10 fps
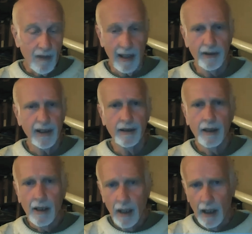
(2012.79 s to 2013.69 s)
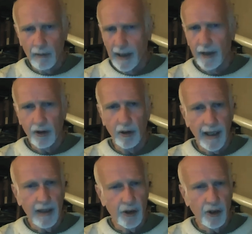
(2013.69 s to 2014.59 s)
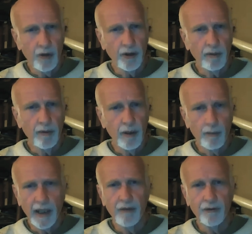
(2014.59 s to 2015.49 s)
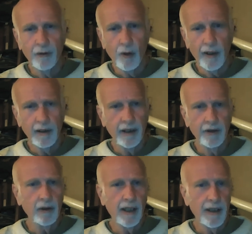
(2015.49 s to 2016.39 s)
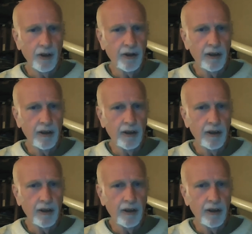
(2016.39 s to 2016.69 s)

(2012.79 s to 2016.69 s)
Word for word: I did uh, laser light shows. Remember the Pink Floyd laser light shows?